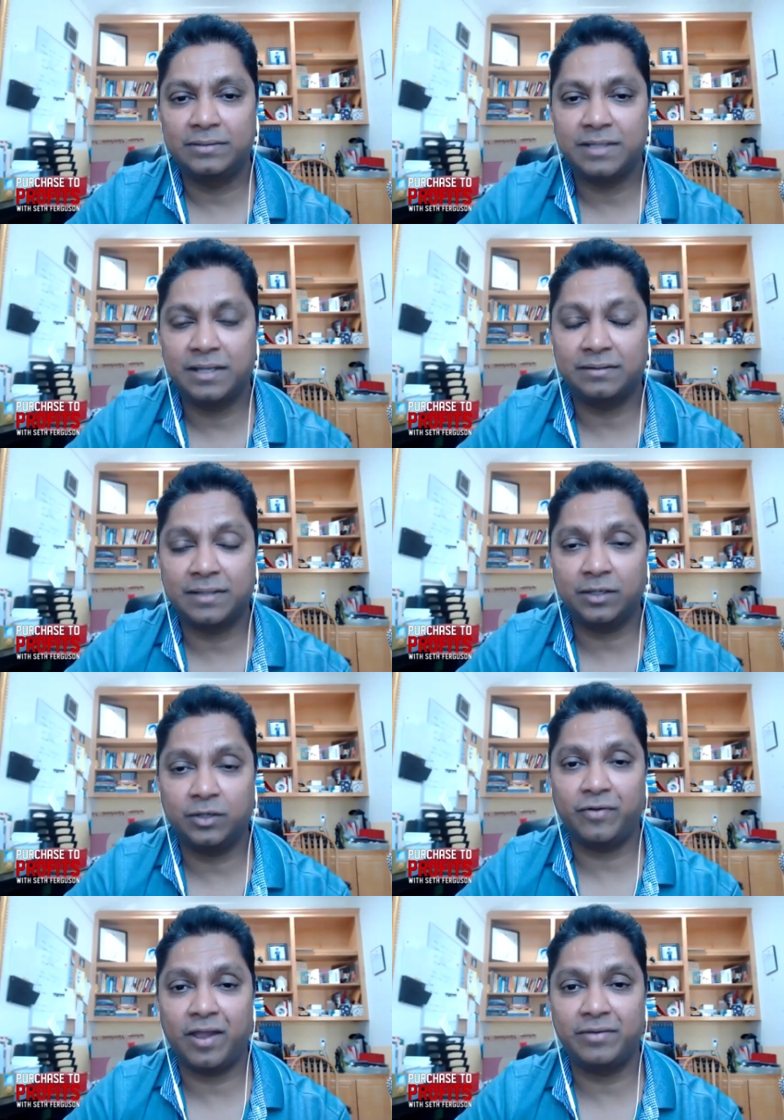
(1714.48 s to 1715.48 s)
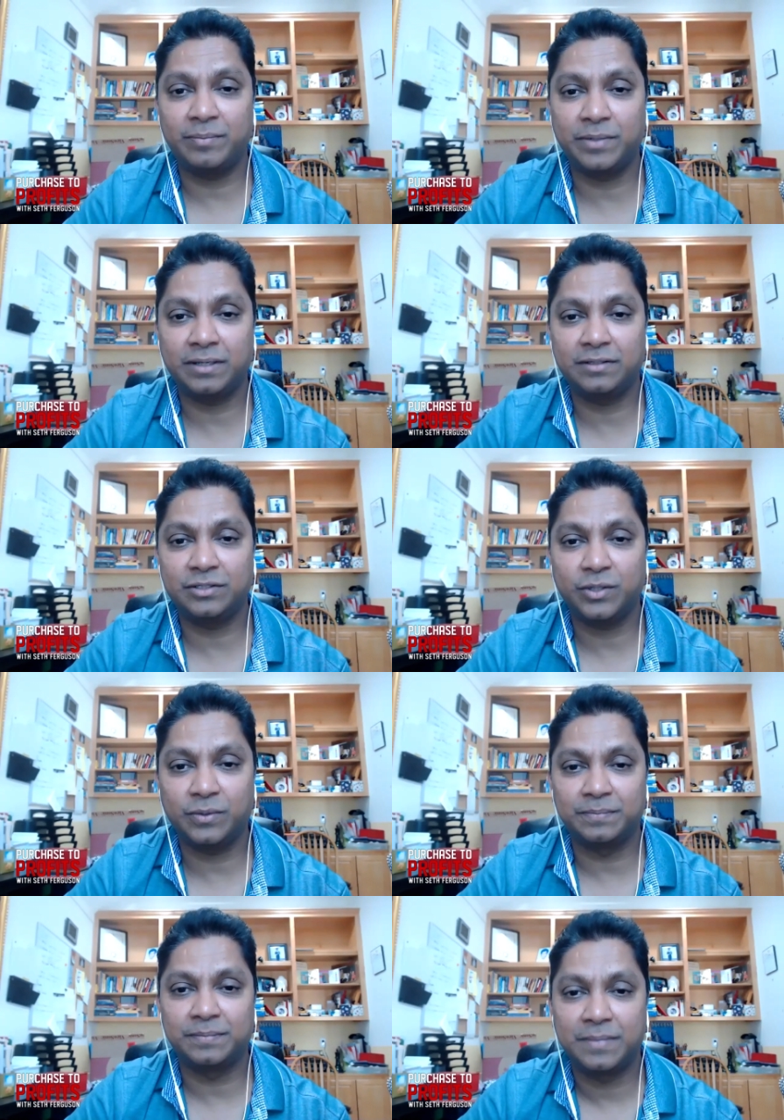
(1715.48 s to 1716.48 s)
said. Thank you for having me in the show.
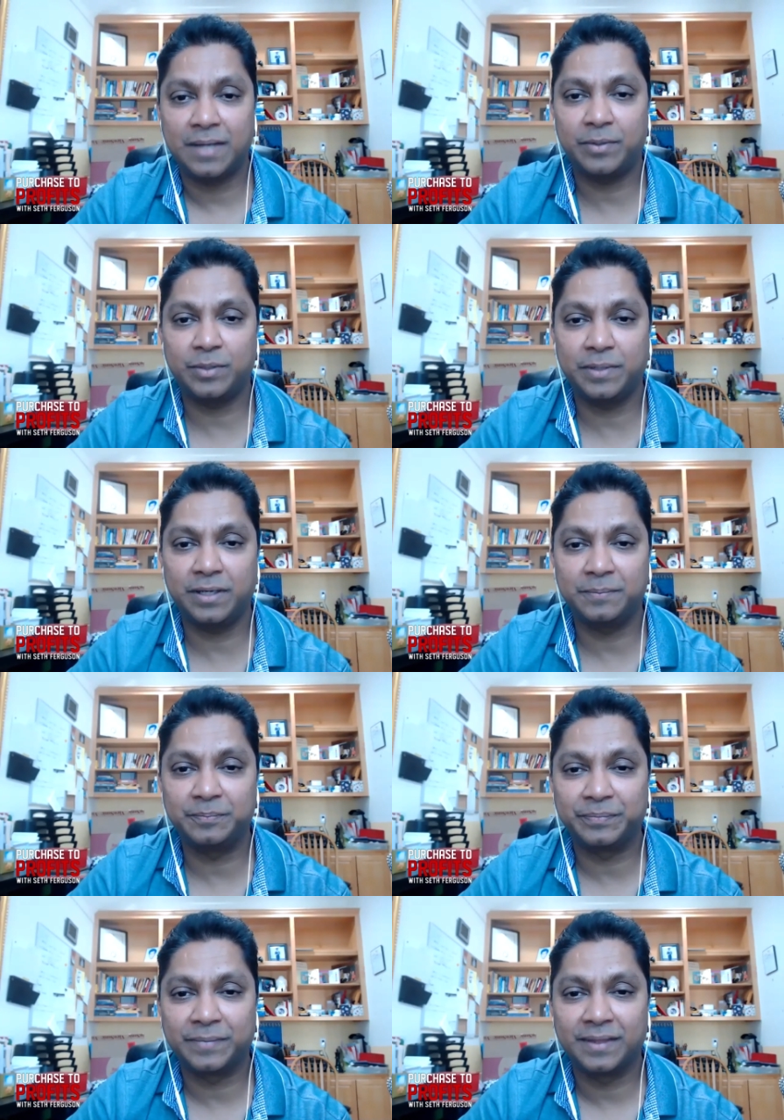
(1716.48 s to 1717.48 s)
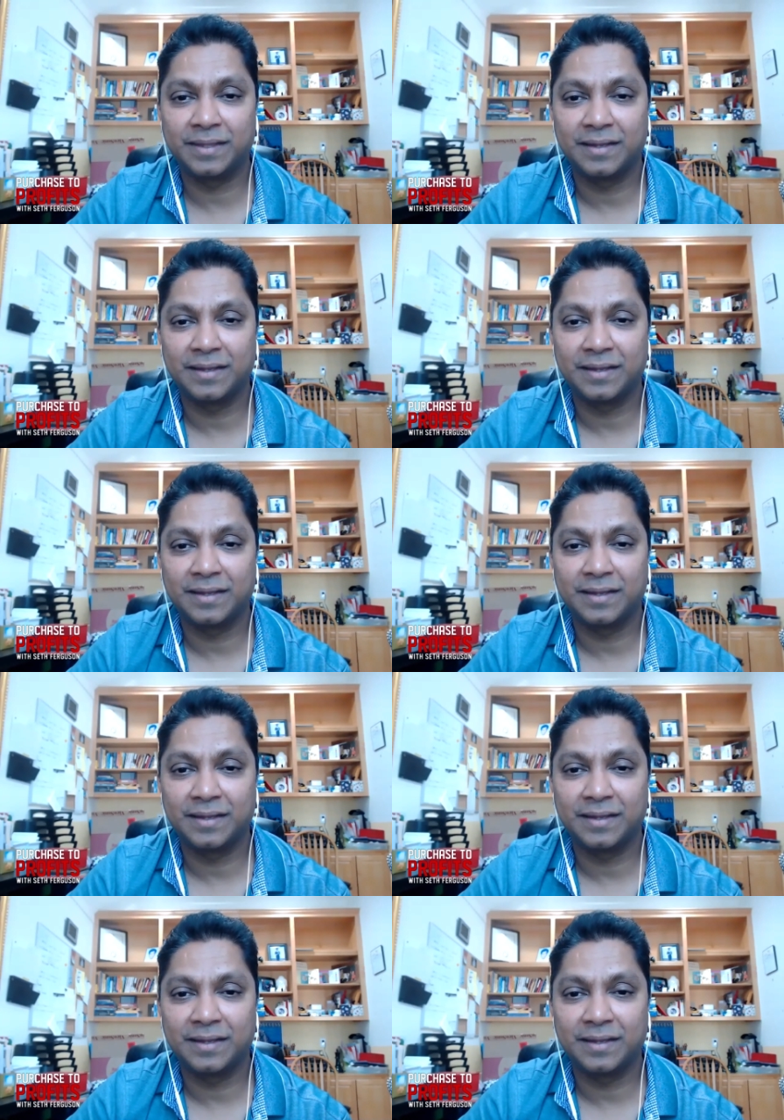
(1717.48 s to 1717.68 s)
Happy to yeah. be here. It